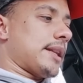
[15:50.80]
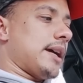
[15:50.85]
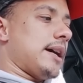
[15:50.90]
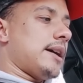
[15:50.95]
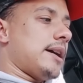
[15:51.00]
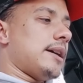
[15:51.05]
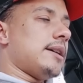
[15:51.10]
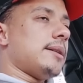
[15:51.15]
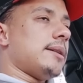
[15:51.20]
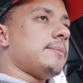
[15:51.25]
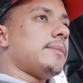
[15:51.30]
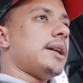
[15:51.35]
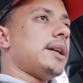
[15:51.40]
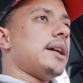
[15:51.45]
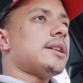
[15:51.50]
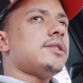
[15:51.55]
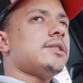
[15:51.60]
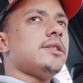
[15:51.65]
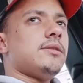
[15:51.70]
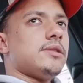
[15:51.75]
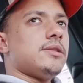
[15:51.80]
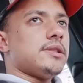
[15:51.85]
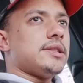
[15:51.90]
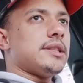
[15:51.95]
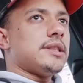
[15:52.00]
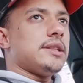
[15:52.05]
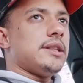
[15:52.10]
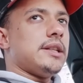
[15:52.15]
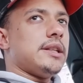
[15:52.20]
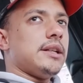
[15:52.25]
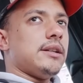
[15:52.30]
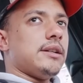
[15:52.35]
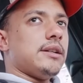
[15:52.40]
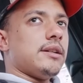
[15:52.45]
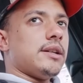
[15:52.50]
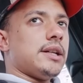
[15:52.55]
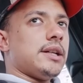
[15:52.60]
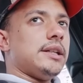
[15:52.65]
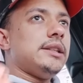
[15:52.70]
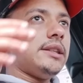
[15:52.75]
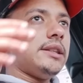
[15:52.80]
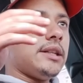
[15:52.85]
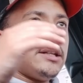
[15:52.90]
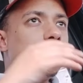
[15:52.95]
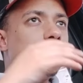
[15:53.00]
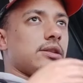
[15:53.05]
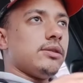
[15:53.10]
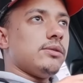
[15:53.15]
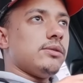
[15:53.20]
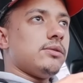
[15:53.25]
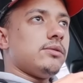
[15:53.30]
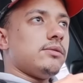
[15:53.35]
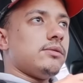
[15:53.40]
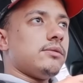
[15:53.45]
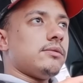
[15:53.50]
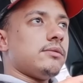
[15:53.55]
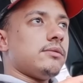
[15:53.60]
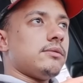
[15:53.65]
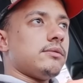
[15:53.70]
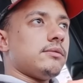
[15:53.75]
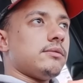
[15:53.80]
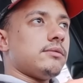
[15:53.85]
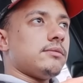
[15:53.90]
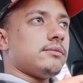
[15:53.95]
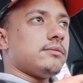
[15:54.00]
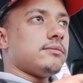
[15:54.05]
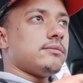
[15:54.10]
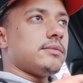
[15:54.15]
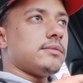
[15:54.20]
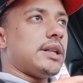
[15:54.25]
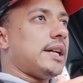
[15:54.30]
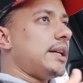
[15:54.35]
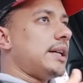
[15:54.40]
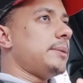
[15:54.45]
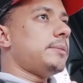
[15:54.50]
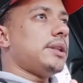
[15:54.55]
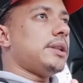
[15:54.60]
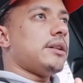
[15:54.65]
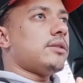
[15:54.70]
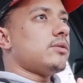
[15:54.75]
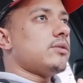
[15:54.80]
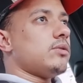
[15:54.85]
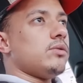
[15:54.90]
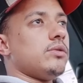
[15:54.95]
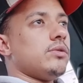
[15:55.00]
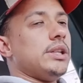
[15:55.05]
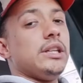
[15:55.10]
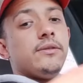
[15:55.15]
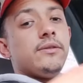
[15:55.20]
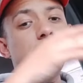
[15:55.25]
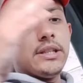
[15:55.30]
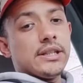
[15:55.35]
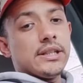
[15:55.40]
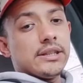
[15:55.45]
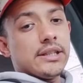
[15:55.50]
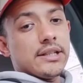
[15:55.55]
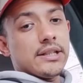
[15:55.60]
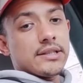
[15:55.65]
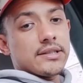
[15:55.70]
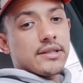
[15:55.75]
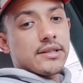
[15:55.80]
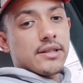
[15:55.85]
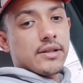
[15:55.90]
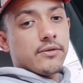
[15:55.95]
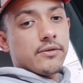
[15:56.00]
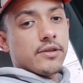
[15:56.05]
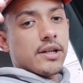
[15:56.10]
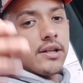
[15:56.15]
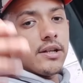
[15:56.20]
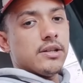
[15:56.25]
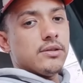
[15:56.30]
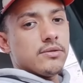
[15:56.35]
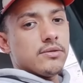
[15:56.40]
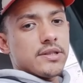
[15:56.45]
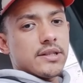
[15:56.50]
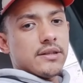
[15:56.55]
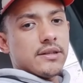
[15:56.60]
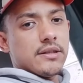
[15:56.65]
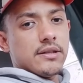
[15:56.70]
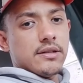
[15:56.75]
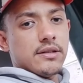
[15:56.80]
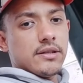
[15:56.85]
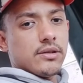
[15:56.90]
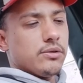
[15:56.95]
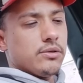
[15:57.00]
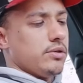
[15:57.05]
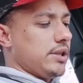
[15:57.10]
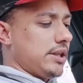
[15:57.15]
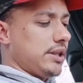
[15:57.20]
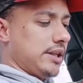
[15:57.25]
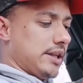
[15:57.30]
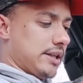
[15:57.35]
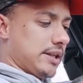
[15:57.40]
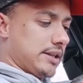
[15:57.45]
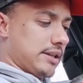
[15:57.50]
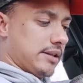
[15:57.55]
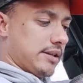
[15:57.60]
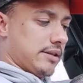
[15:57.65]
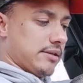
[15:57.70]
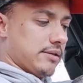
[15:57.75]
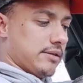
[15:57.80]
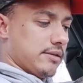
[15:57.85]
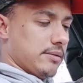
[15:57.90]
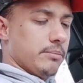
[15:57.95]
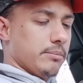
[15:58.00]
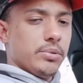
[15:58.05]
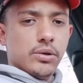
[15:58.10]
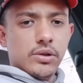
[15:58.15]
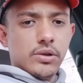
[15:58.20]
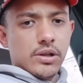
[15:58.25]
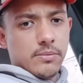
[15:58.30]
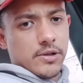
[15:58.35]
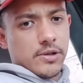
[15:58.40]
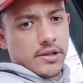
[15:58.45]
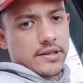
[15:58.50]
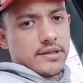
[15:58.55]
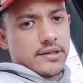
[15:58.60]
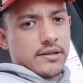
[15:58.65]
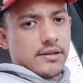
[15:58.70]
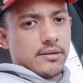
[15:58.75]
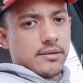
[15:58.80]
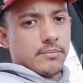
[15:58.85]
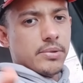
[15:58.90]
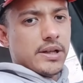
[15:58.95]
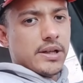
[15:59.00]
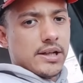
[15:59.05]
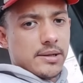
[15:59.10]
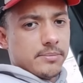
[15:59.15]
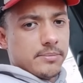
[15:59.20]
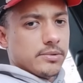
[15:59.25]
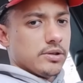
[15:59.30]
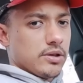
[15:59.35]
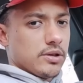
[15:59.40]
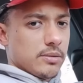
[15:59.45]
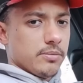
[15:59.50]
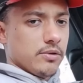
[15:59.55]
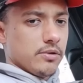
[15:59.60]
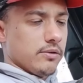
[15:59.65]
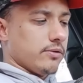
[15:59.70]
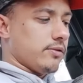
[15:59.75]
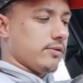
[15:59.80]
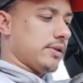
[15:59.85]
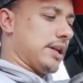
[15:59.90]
I'm actually considering catering to Cape Town or even the entire South Africa using the courier guy PUDO box, the pickup drop off.